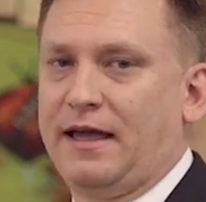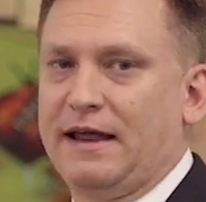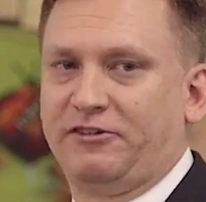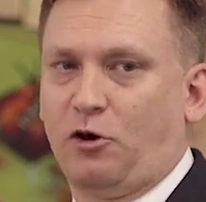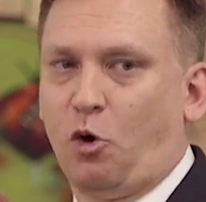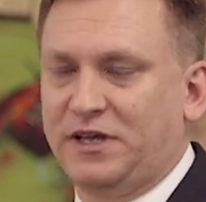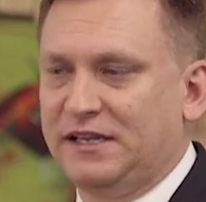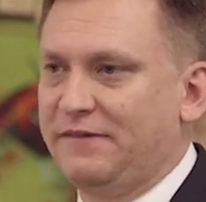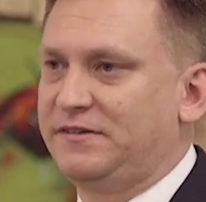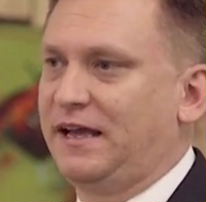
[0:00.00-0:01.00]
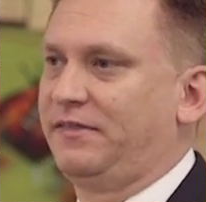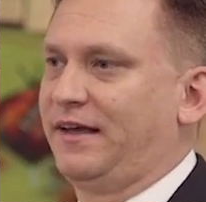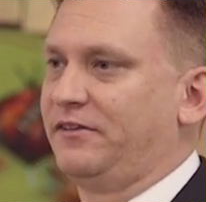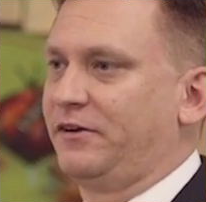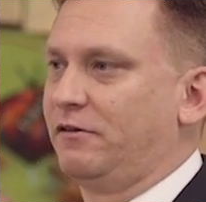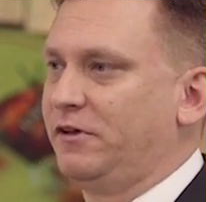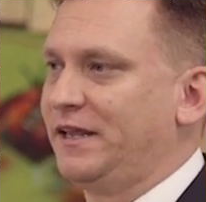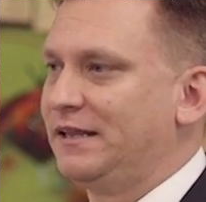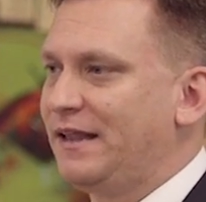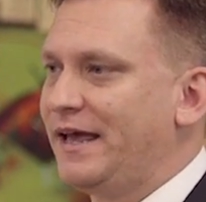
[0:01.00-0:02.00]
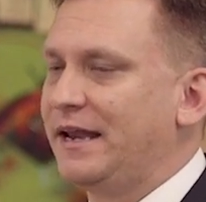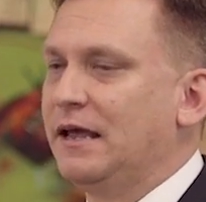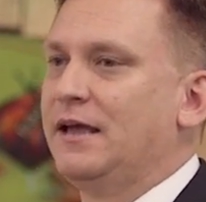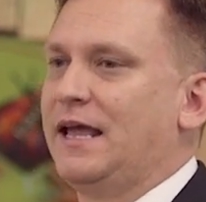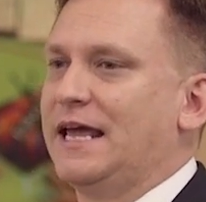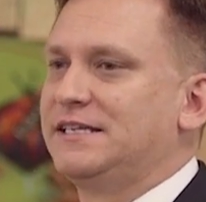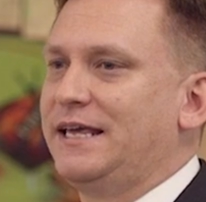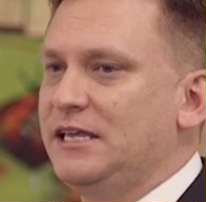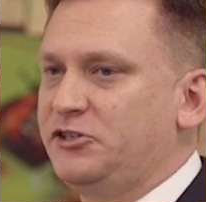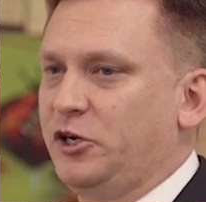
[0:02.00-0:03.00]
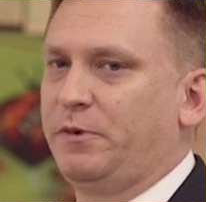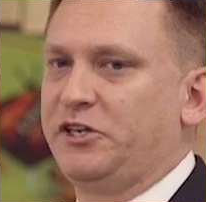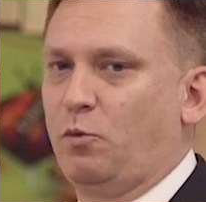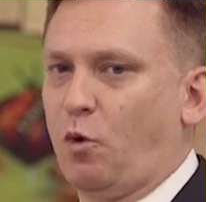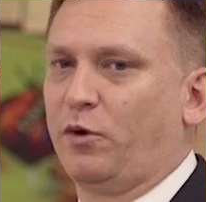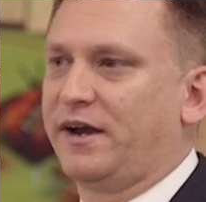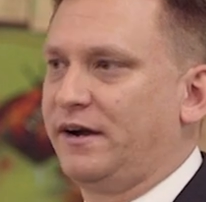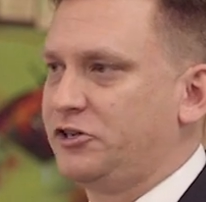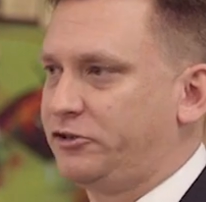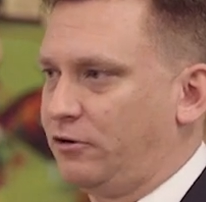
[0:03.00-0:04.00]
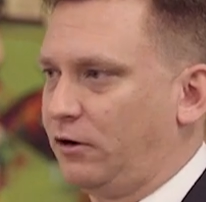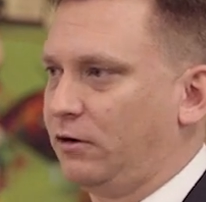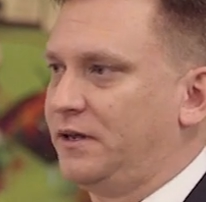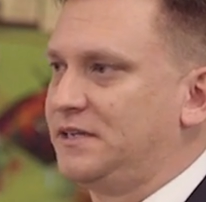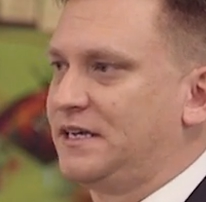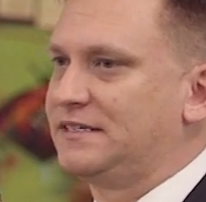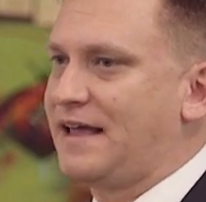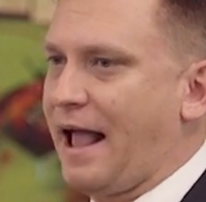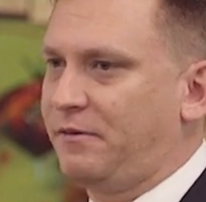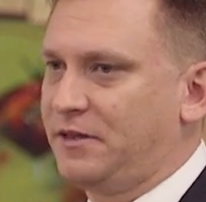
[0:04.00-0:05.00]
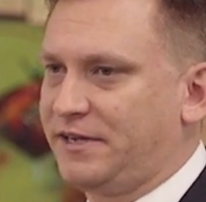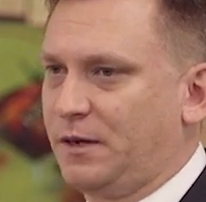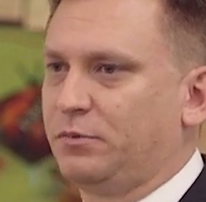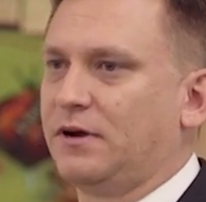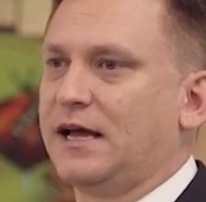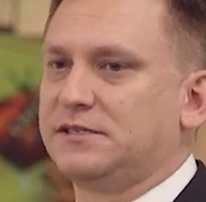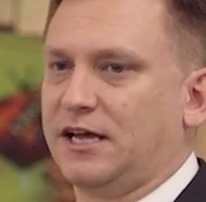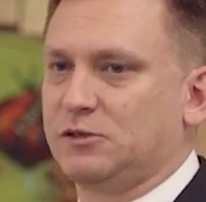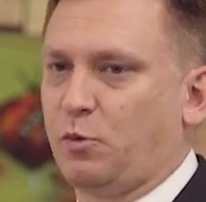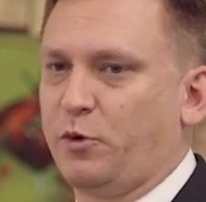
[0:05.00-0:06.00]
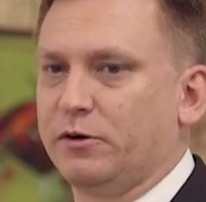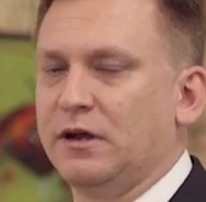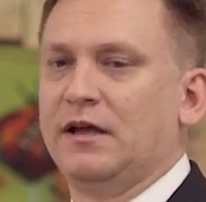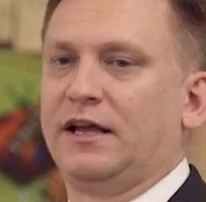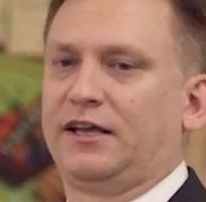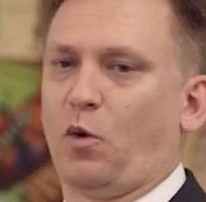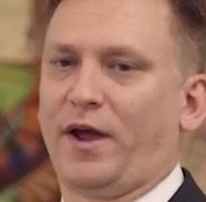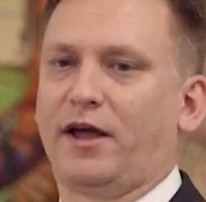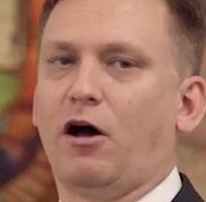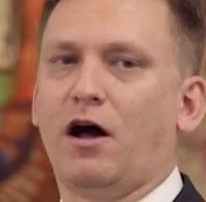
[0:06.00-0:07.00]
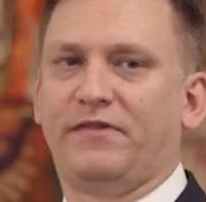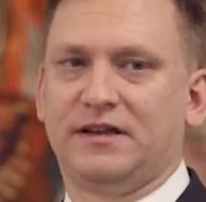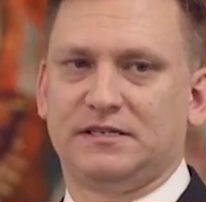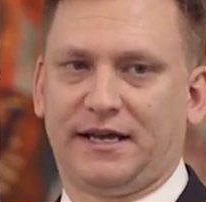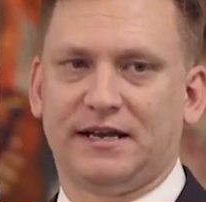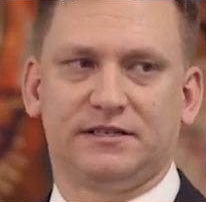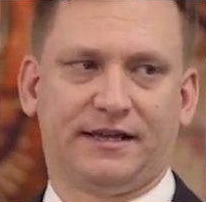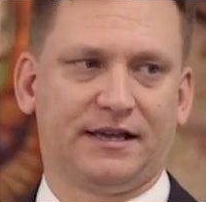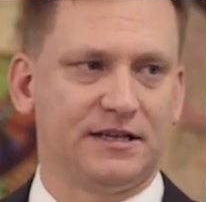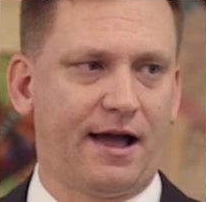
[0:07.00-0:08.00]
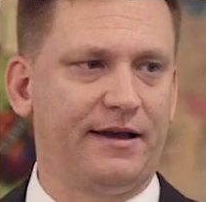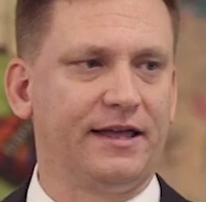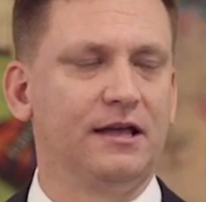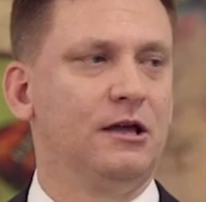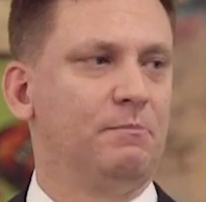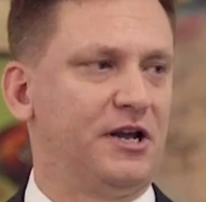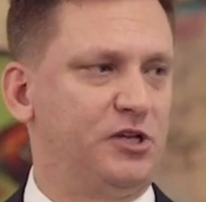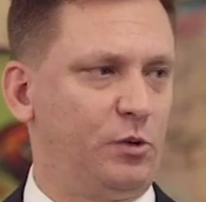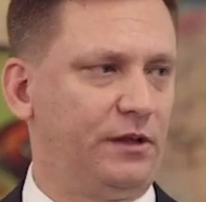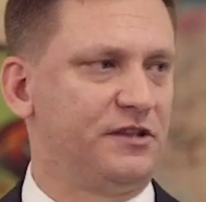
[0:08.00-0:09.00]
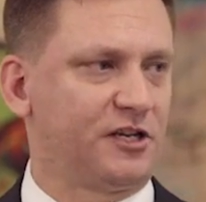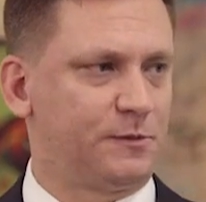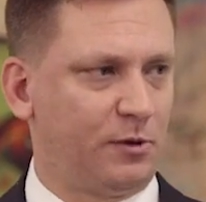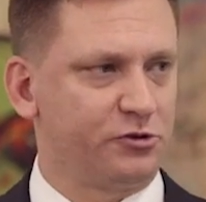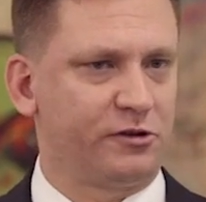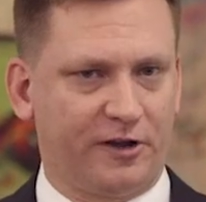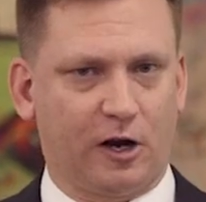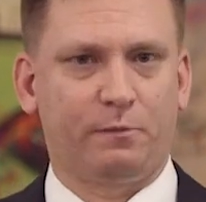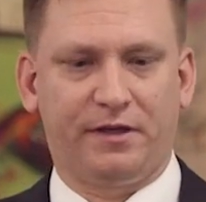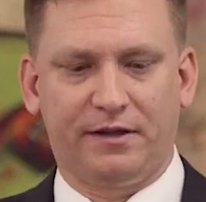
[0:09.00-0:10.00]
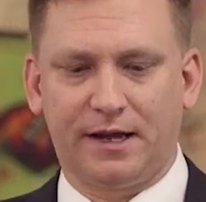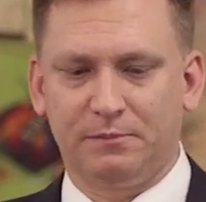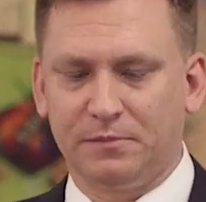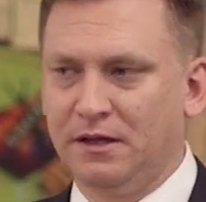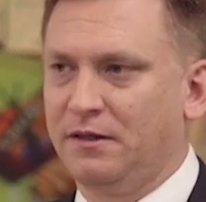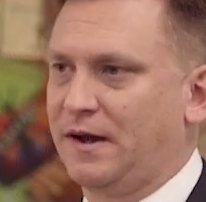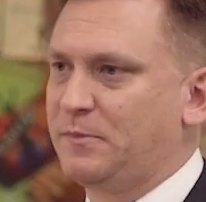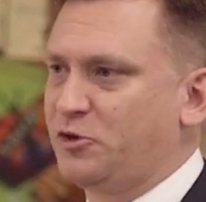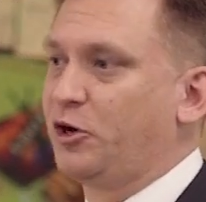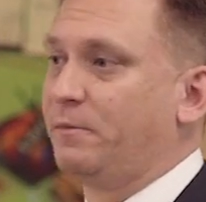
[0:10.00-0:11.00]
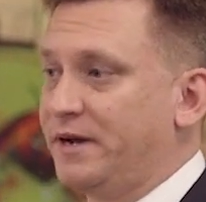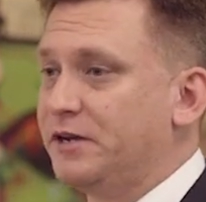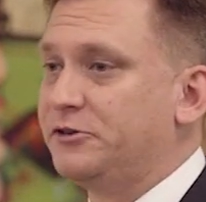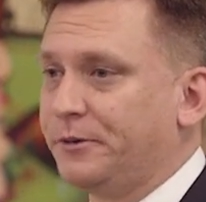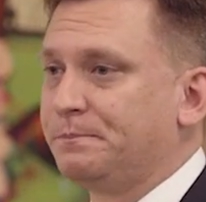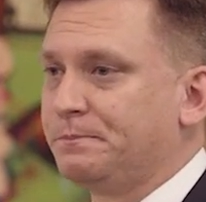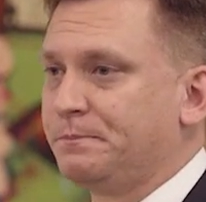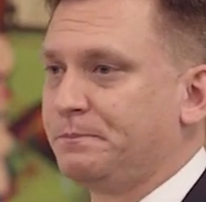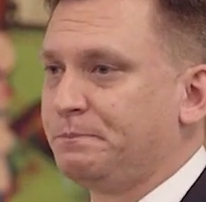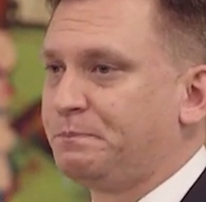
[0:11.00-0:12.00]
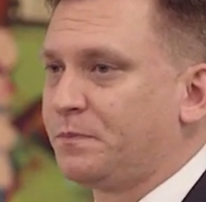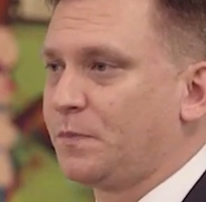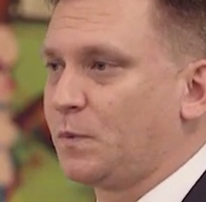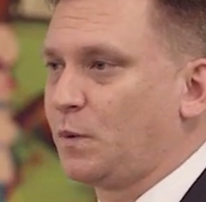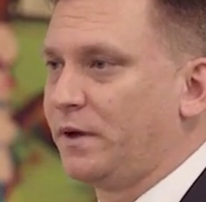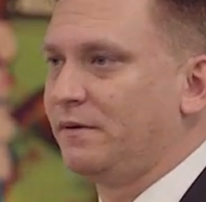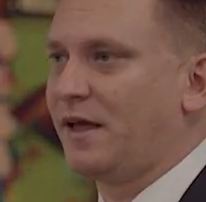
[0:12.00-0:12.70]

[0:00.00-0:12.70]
And if you're only lifting things that are really light, it's easier, but you won't get any stronger. And it's exactly the same process when we're going on offense against the anxiety by doing this exposure therapy that I'm so committed to. Okay.